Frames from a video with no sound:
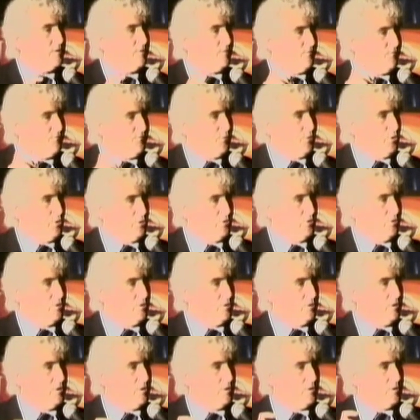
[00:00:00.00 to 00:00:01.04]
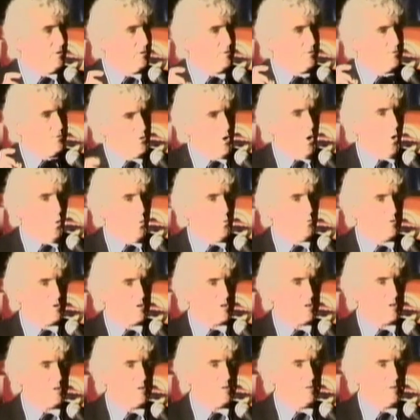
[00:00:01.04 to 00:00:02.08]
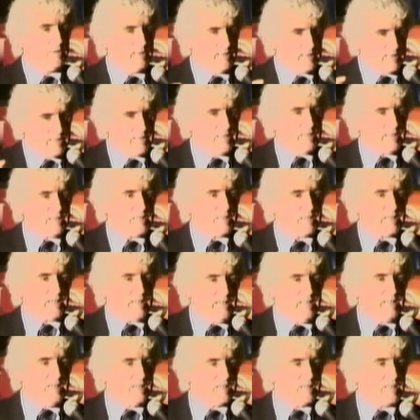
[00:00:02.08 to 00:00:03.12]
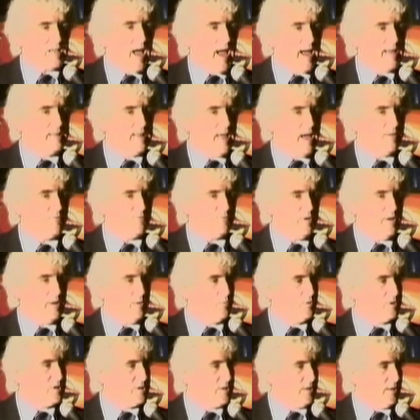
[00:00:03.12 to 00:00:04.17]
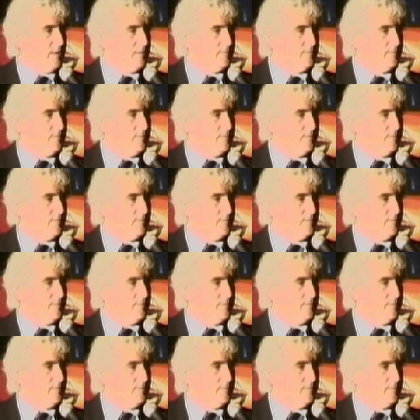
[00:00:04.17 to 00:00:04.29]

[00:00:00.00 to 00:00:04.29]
full notes that exist inside that frequency.